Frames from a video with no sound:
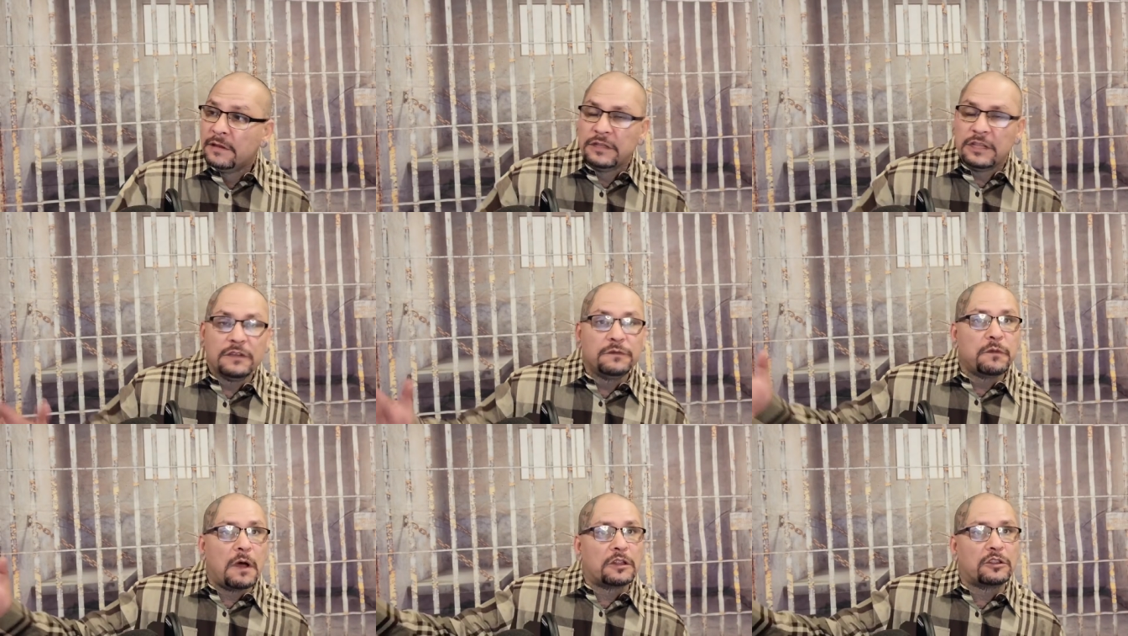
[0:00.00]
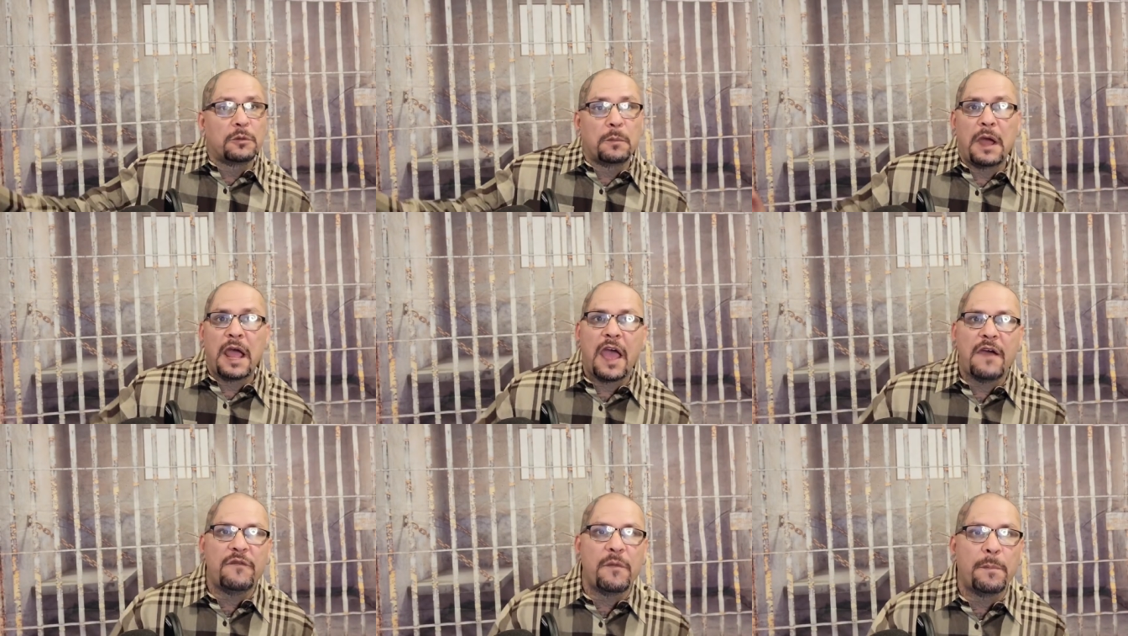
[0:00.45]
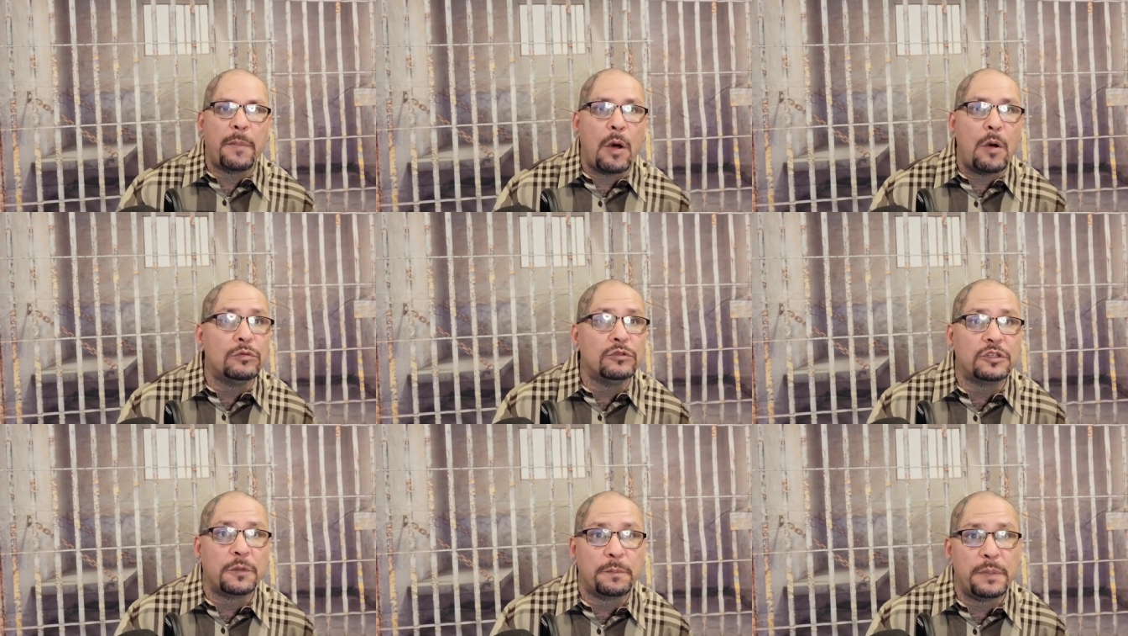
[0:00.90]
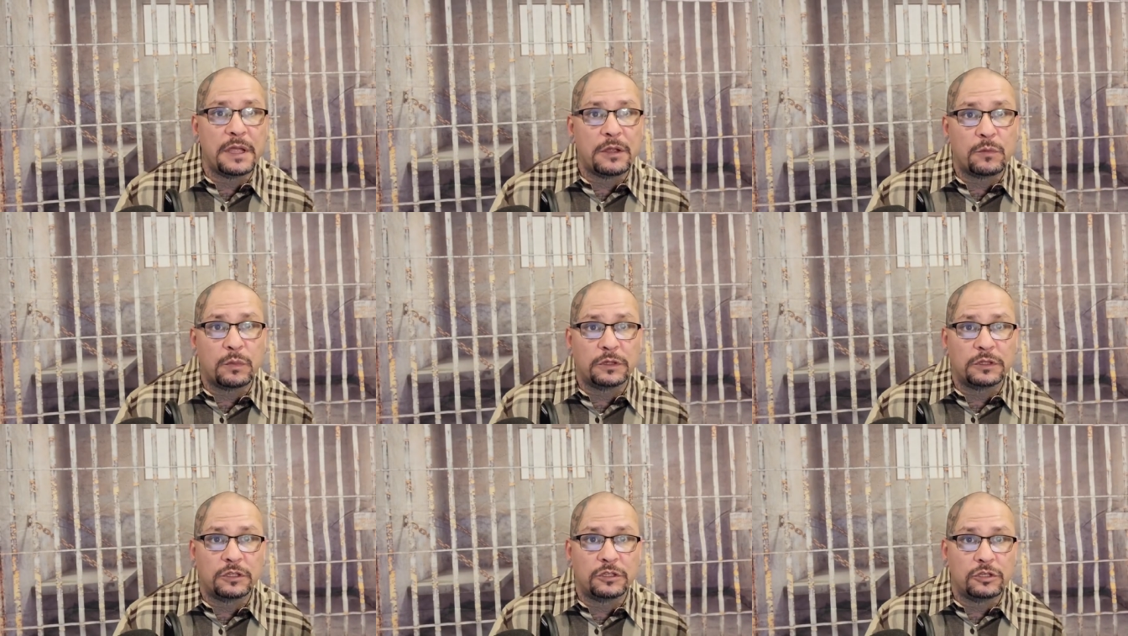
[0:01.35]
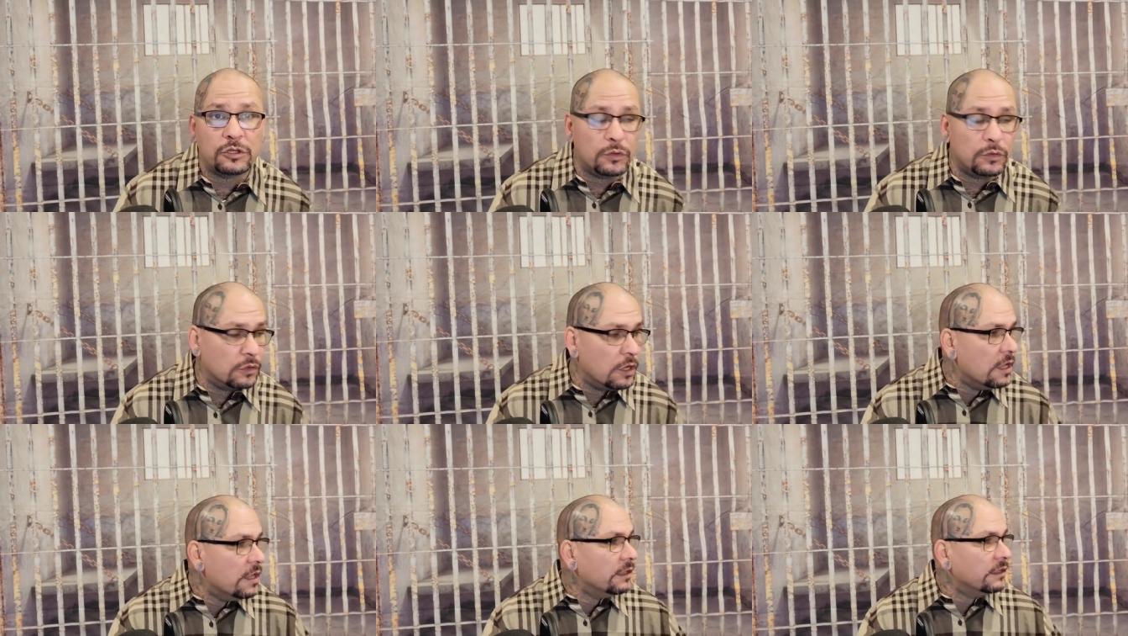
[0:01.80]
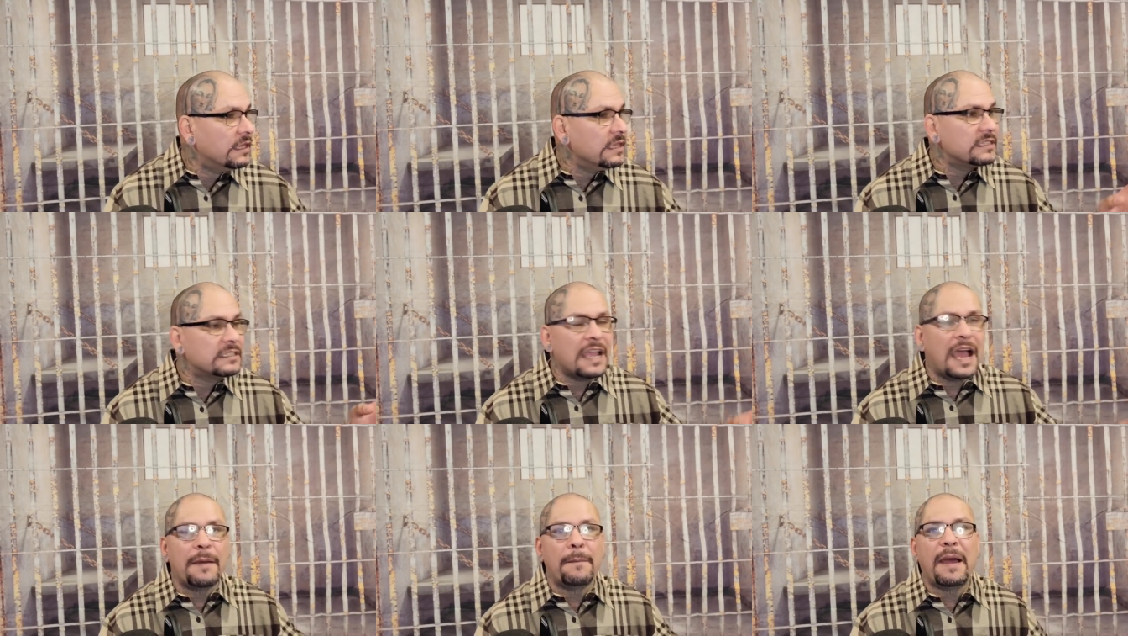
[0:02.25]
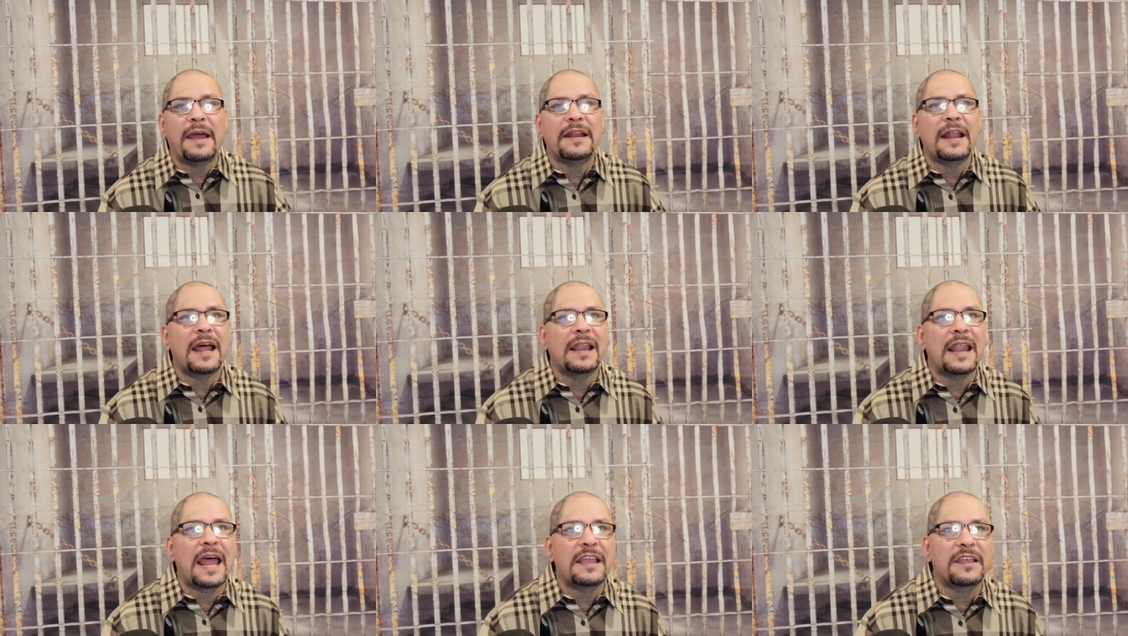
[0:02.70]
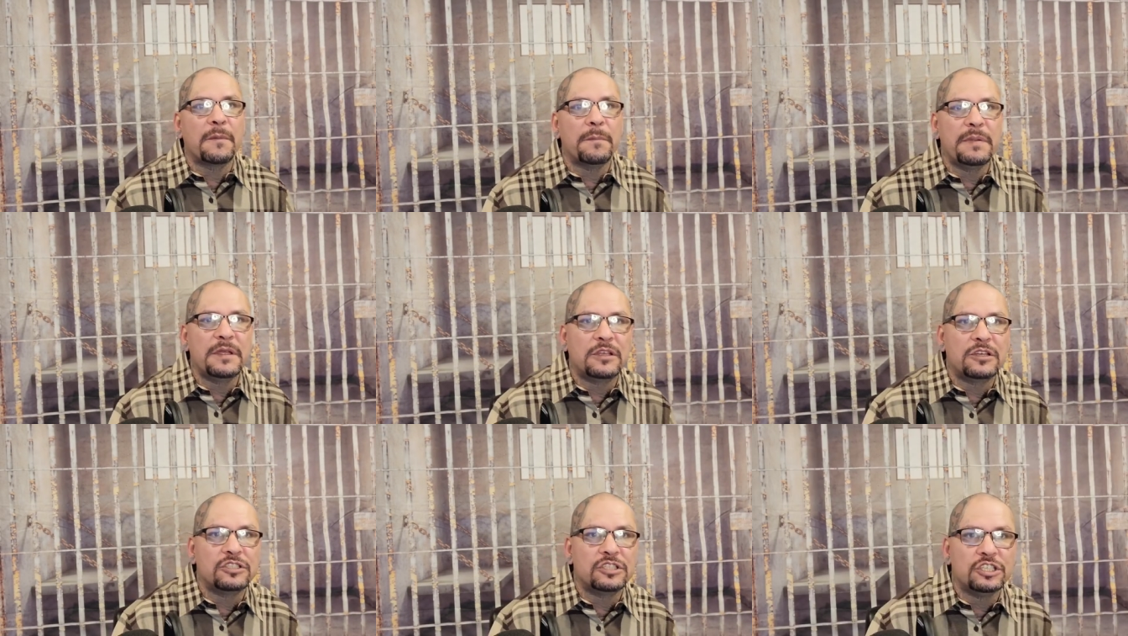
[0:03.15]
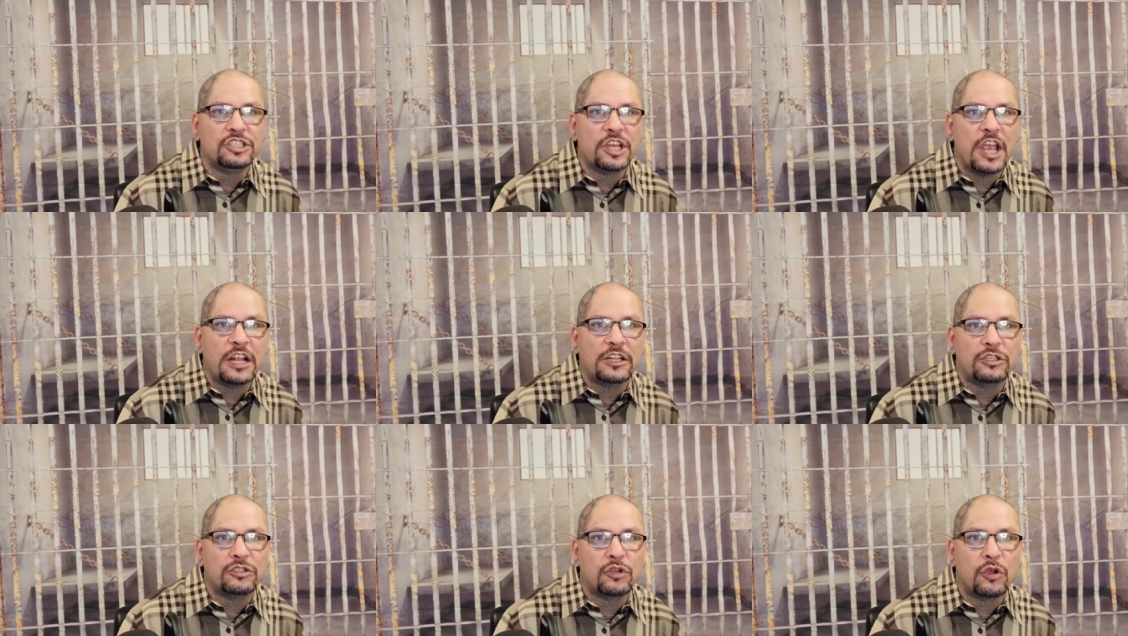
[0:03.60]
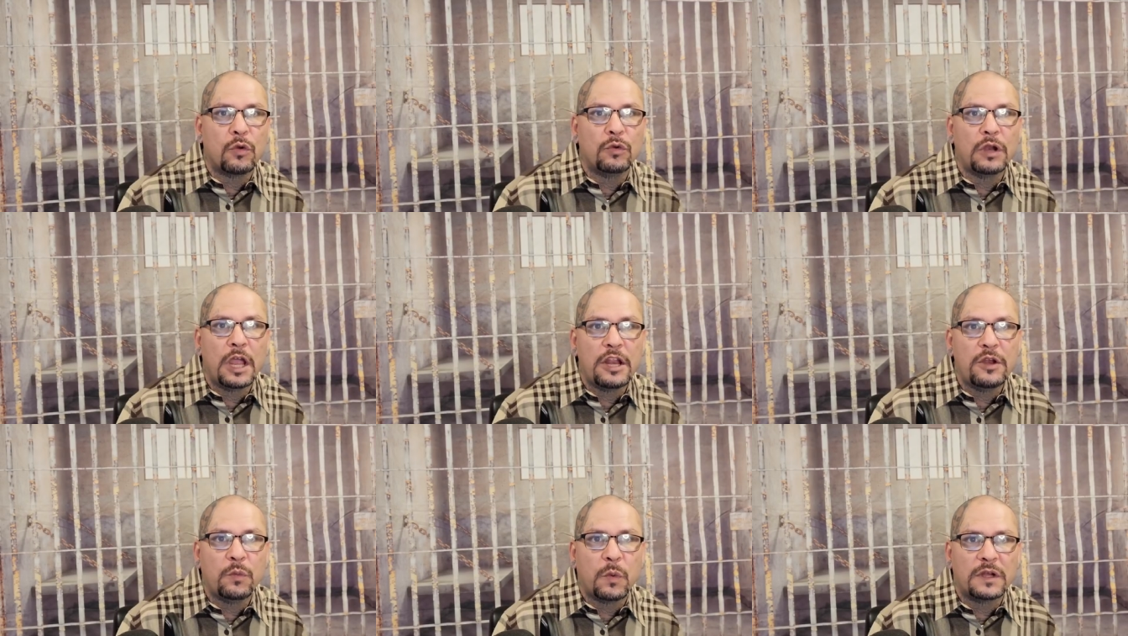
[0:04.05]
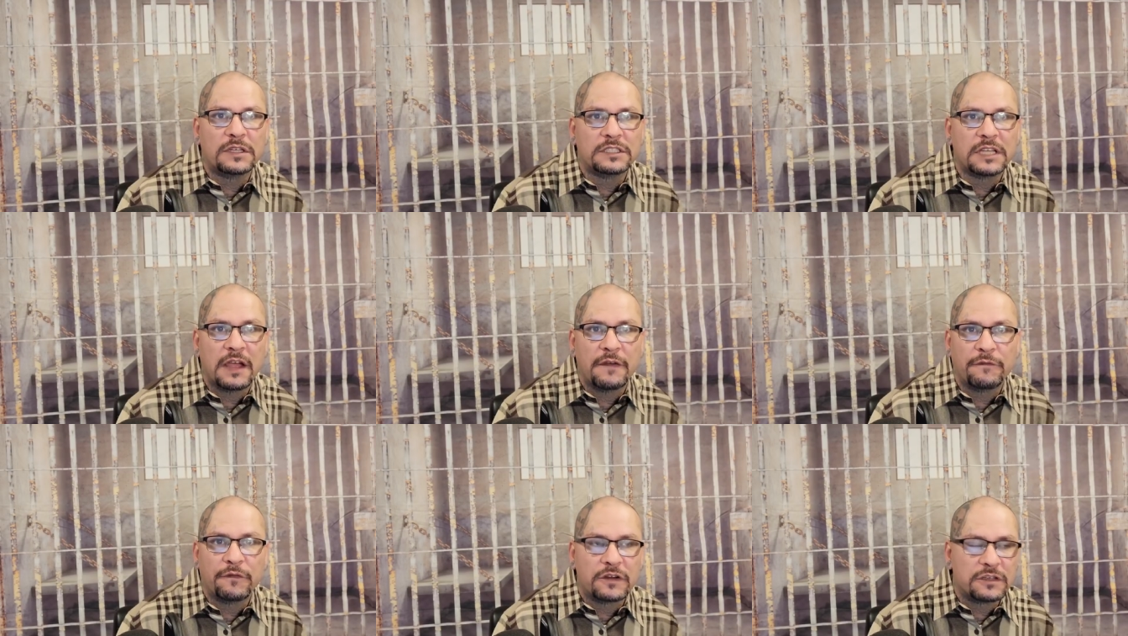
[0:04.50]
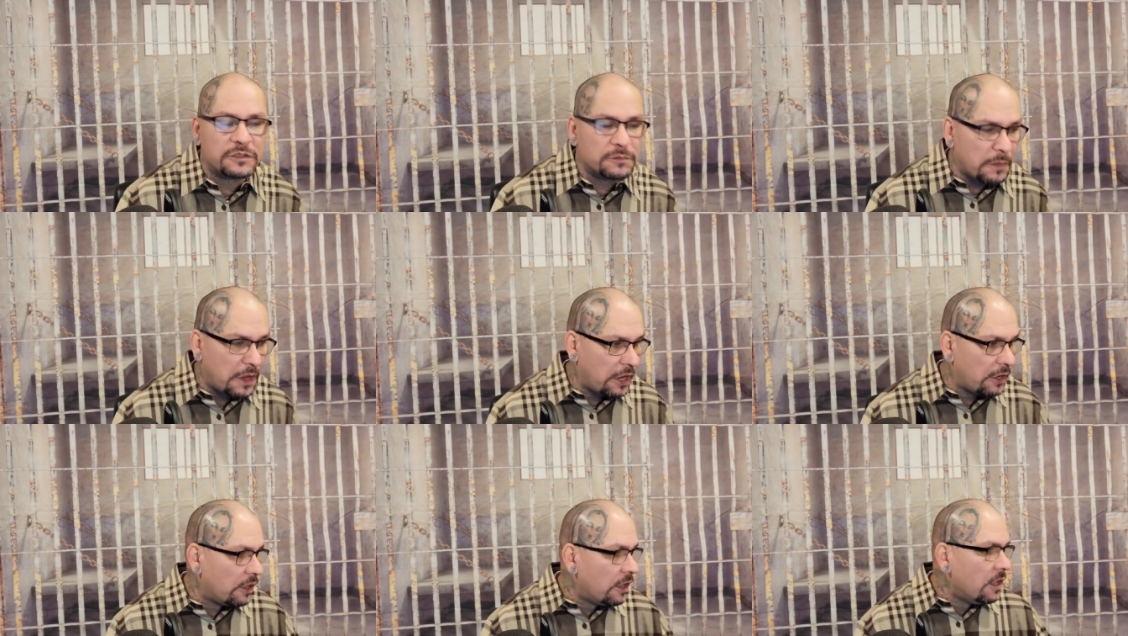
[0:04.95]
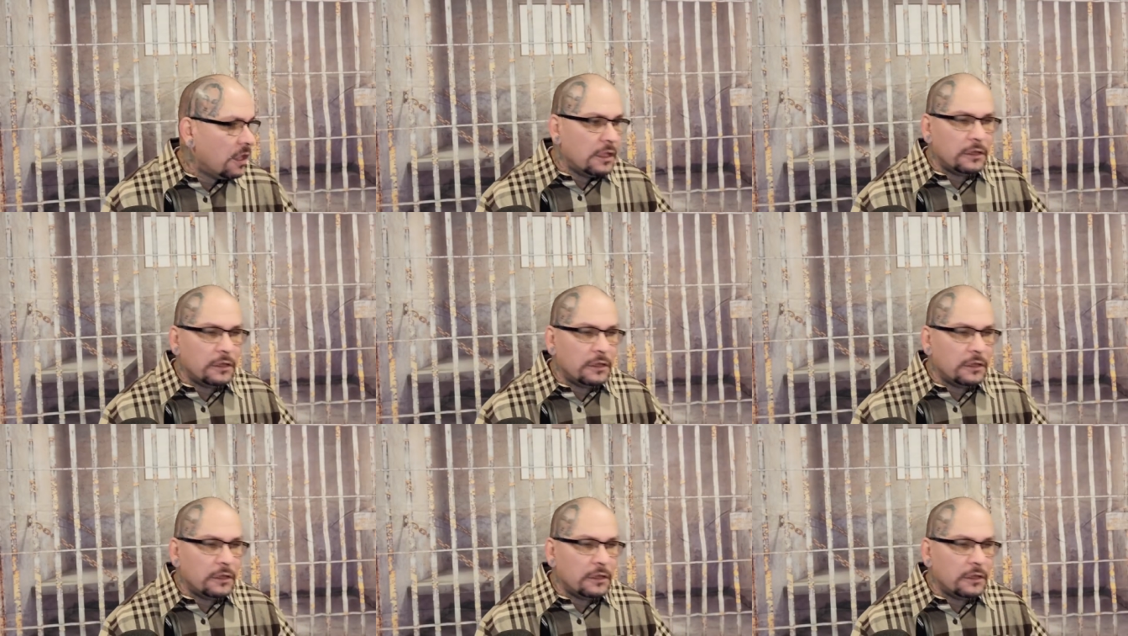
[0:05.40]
This bottom might have a bone to pick with the dude. This guy might not like him because he jacked his old lady one time for his mind.